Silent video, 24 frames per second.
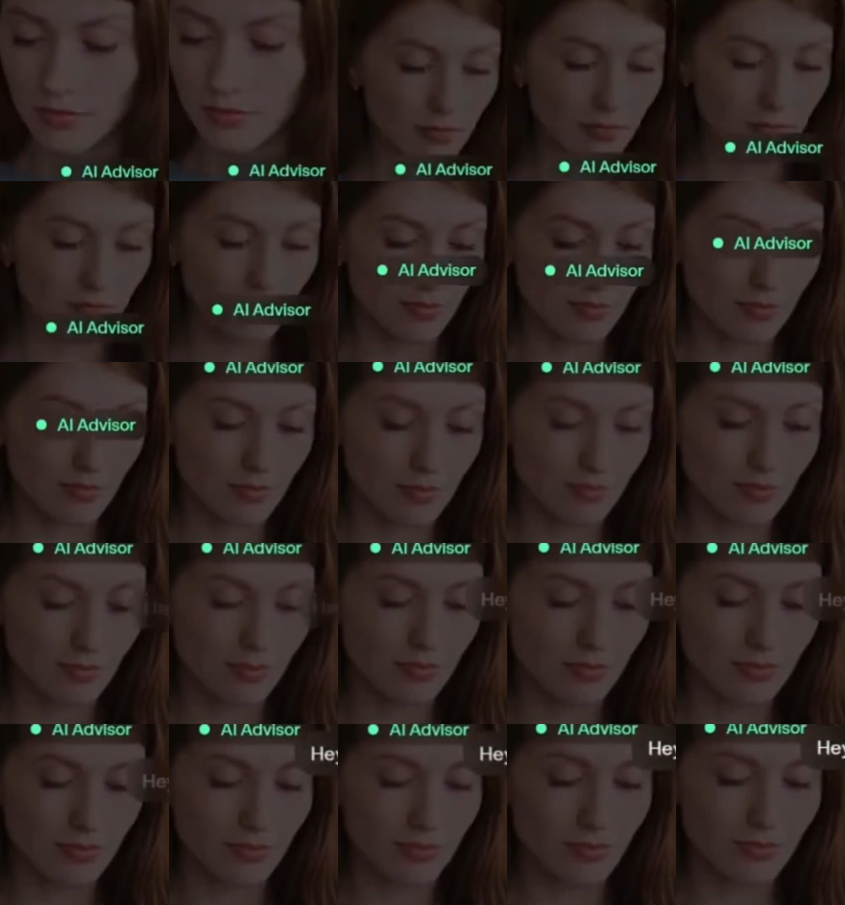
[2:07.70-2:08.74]
or saves you
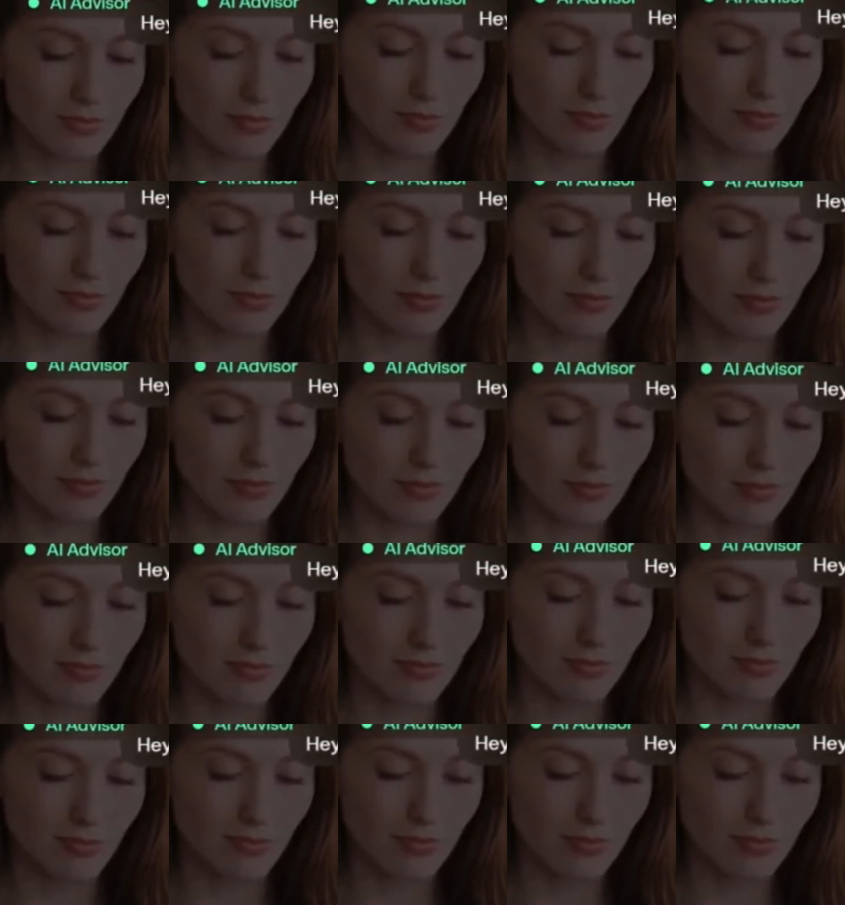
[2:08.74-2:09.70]
from a threat. This tool